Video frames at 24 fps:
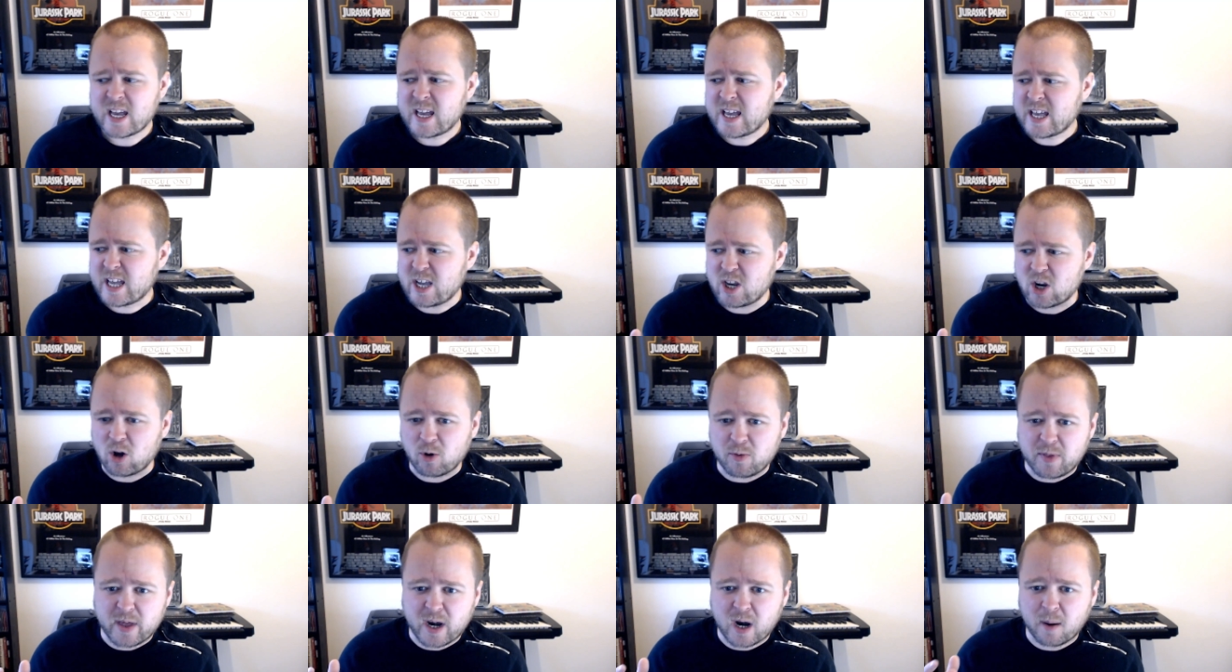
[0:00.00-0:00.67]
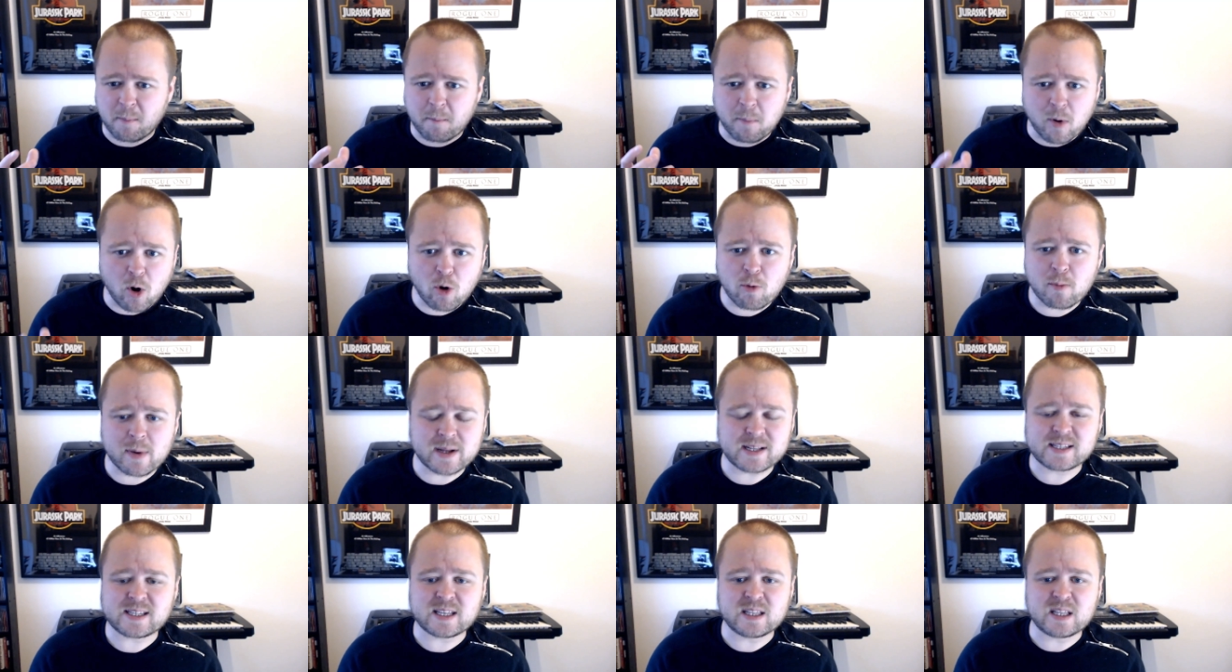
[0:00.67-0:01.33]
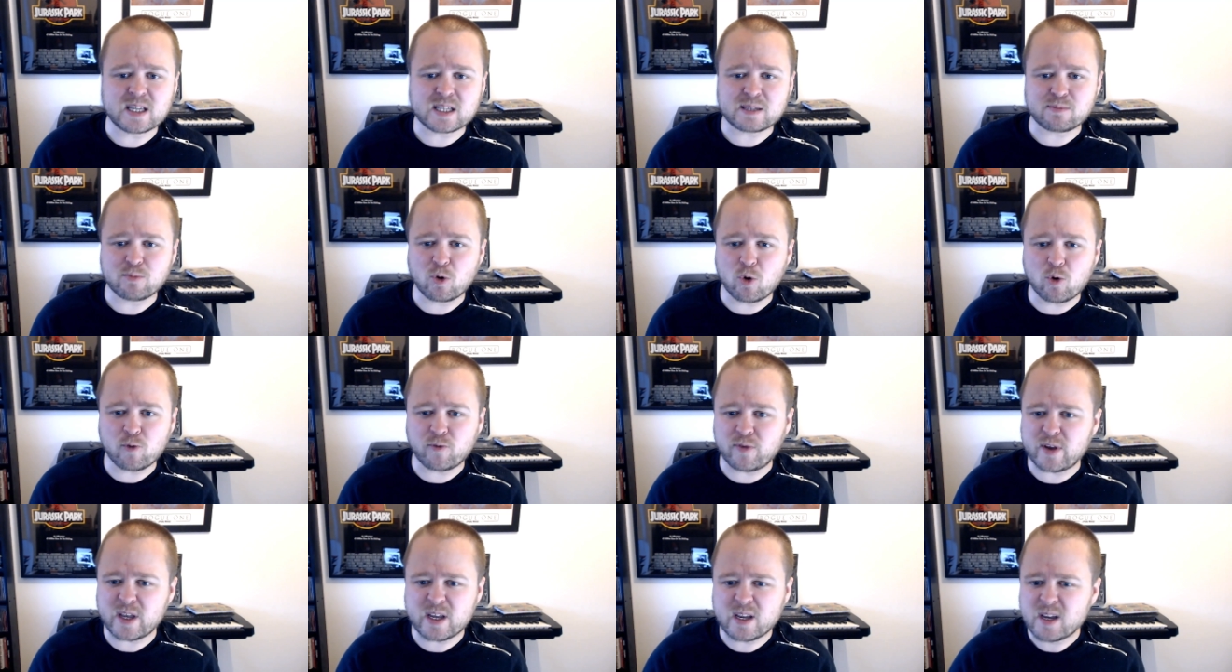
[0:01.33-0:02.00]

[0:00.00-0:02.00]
You know, there are moments in this movie,